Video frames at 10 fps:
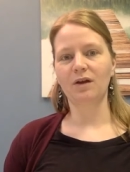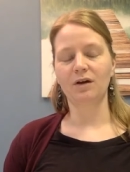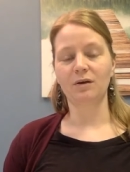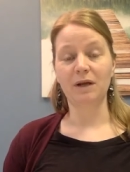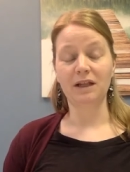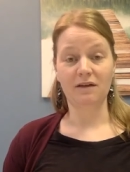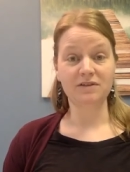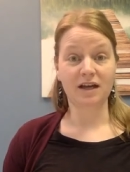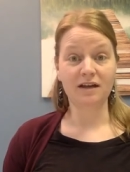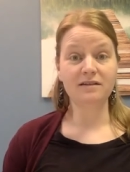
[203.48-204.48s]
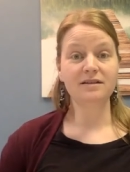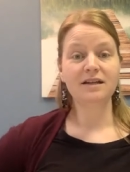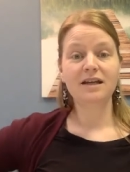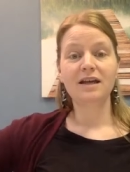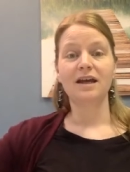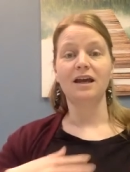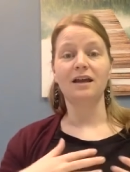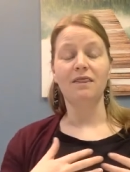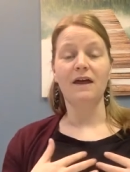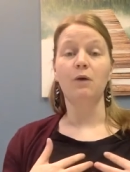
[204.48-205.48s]
on my left side,
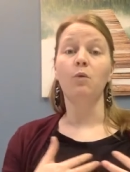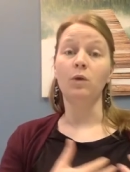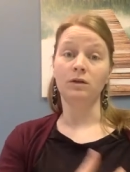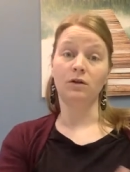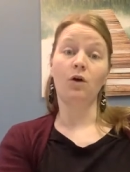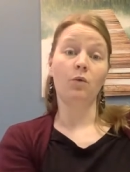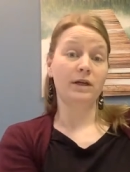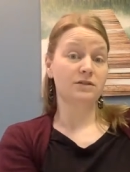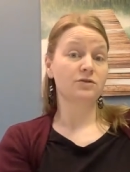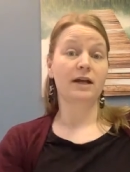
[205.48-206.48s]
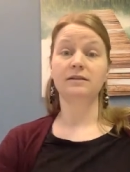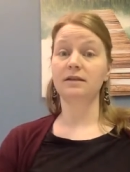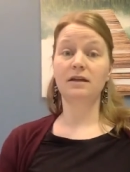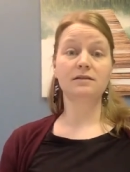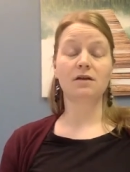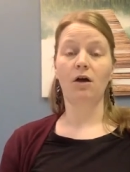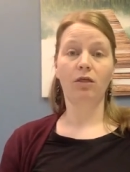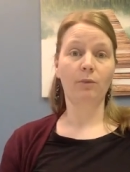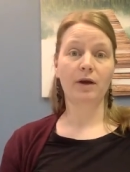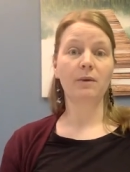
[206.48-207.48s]
and that will always translate all the
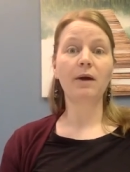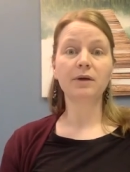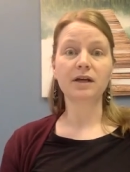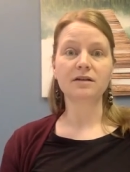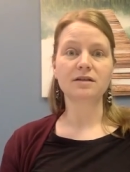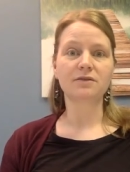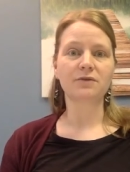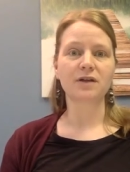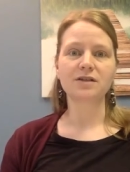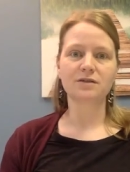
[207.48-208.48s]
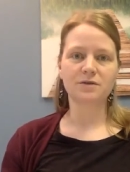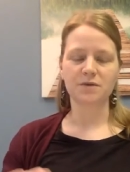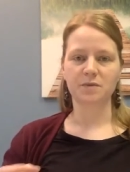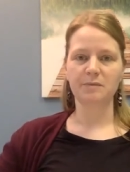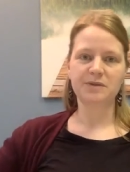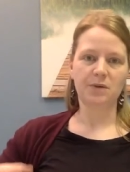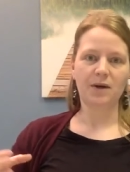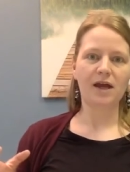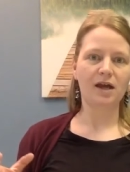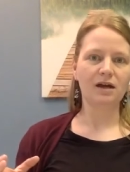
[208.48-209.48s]
way around and into the front because those ribs don't
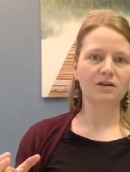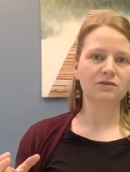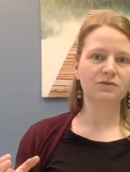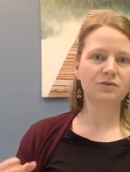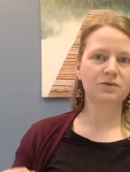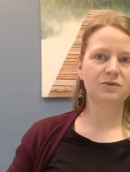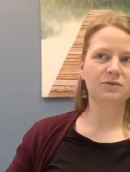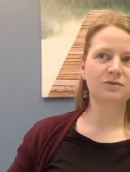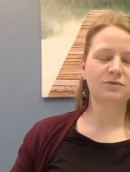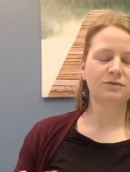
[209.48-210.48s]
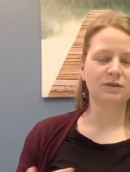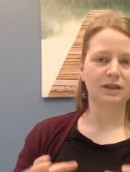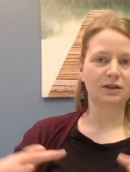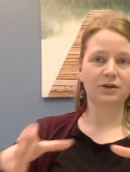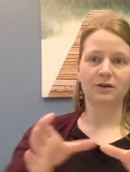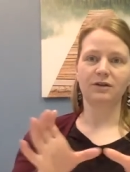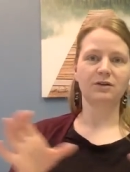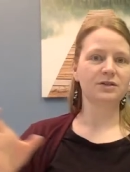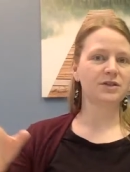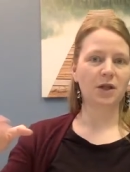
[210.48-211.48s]
have, like they're
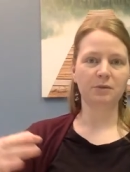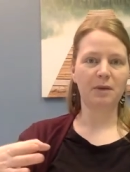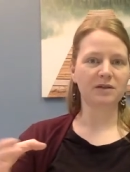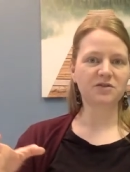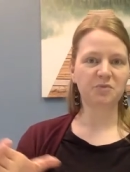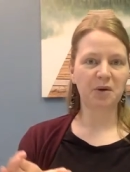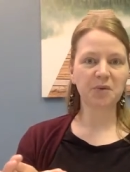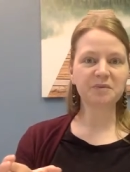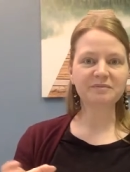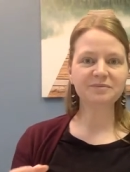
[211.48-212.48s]
a solid massive bone.